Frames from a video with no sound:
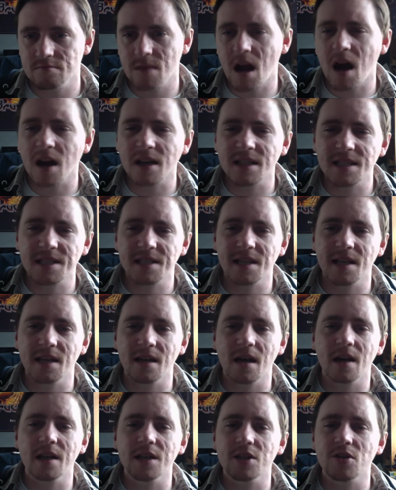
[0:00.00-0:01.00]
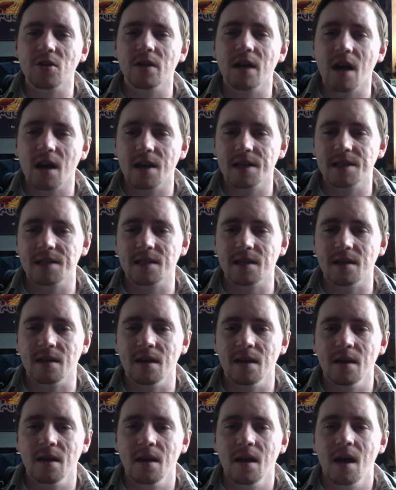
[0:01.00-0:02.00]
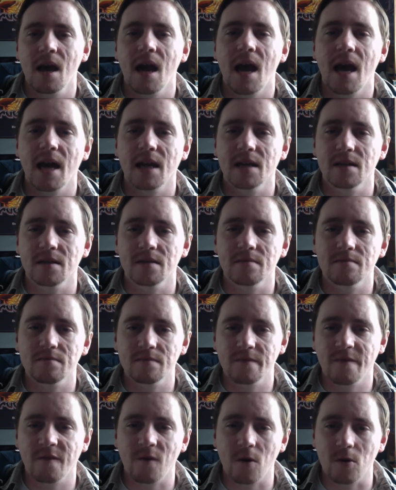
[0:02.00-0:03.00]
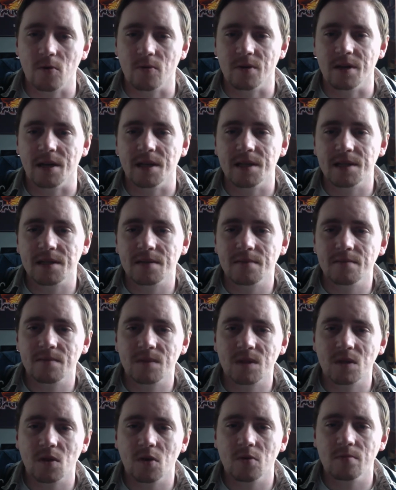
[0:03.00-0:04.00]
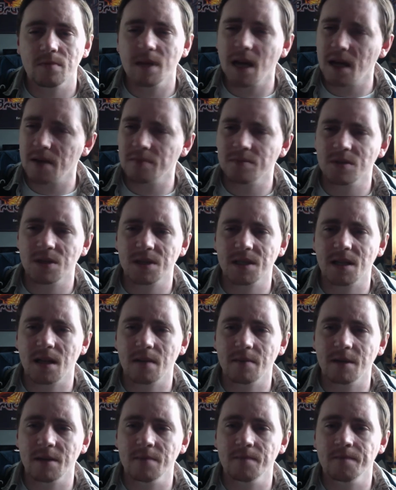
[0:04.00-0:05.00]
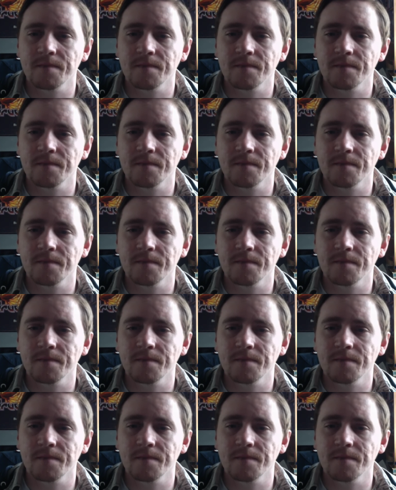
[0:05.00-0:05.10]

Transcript: Honesty, I enjoy honesty. And forwardness. So yeah, just tell me.